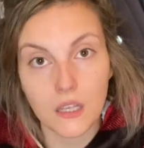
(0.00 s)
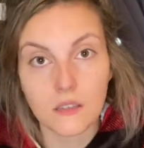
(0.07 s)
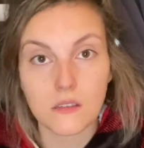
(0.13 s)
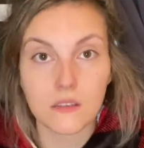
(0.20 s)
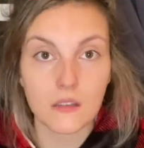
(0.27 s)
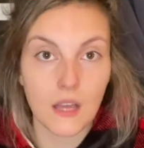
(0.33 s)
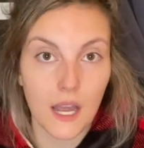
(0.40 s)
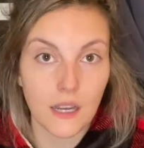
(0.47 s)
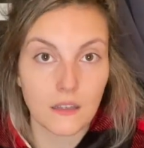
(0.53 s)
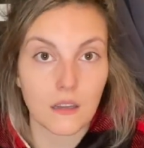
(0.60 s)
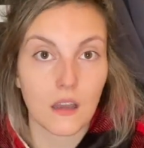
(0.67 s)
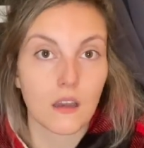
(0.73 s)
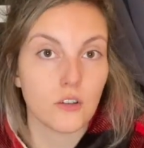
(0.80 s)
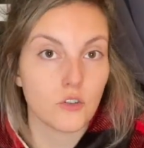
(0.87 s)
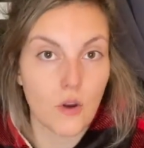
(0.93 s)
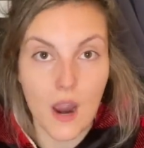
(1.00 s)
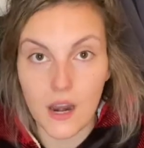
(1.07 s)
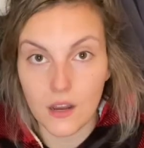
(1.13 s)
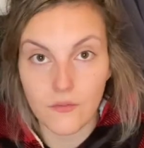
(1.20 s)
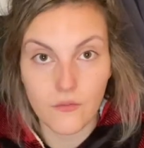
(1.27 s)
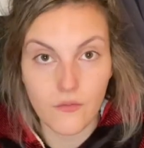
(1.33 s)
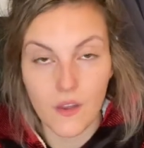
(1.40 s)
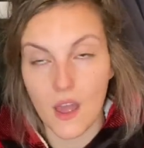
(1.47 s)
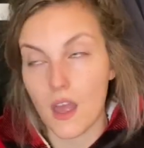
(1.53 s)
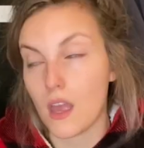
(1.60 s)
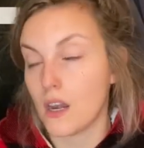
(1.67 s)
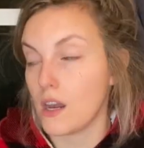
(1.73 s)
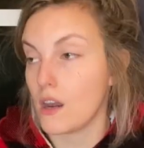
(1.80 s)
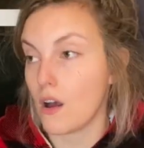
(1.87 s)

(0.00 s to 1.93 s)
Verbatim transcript: and Stalactica, Dragonfin,